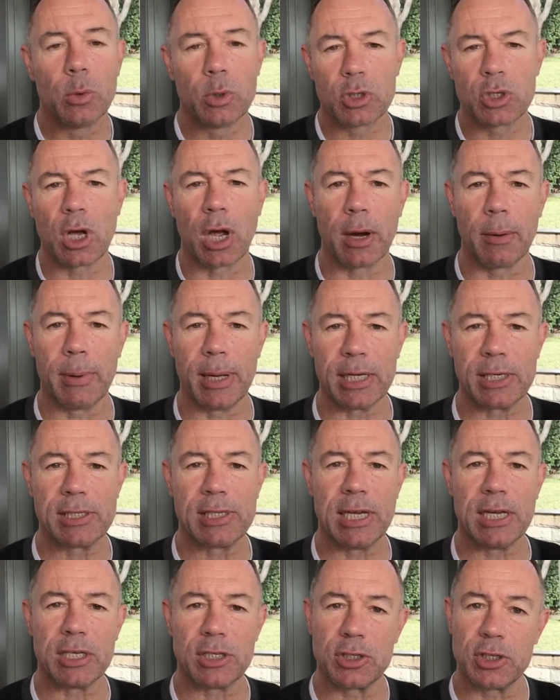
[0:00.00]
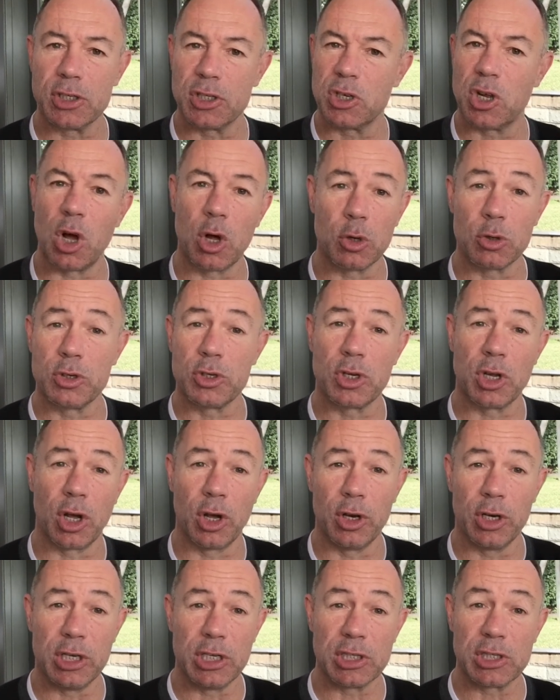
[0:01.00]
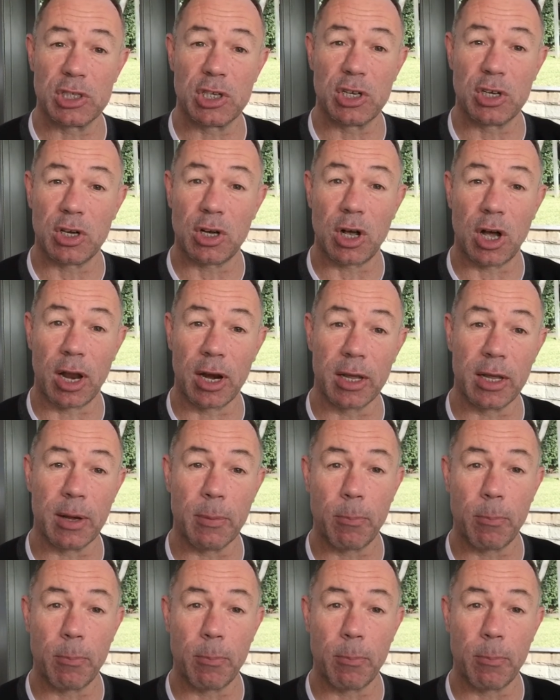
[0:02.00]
which kind of makes sense because Goldstone is kind of,